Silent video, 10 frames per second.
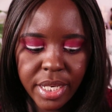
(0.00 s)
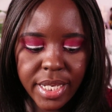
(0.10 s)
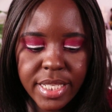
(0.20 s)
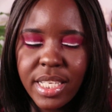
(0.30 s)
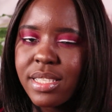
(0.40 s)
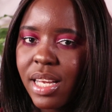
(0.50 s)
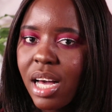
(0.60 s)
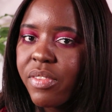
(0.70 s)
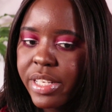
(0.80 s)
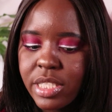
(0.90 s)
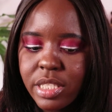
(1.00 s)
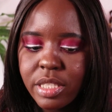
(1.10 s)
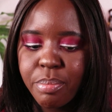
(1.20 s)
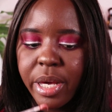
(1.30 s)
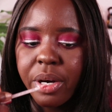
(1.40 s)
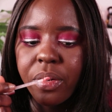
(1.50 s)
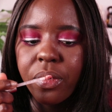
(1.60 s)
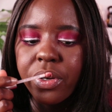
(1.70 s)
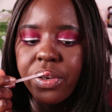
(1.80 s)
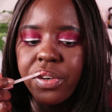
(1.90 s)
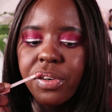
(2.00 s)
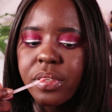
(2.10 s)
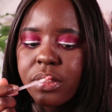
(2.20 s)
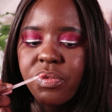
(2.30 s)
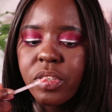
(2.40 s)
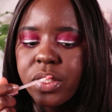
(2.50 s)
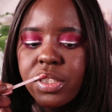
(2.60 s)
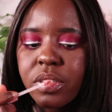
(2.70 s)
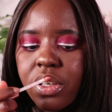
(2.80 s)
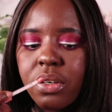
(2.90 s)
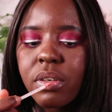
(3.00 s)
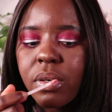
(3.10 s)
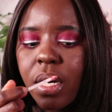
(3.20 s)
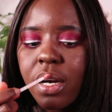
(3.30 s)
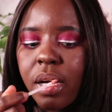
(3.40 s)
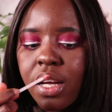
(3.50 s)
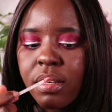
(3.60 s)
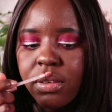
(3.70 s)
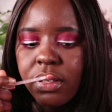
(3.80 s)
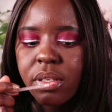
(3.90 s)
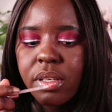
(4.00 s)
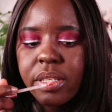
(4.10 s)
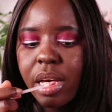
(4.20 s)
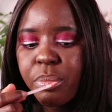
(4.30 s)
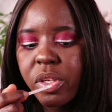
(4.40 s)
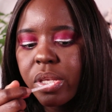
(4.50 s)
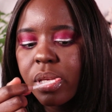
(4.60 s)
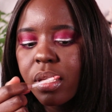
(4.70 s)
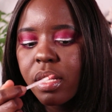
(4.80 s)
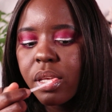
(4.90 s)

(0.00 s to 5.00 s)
and I just love the smell you know smells so yummy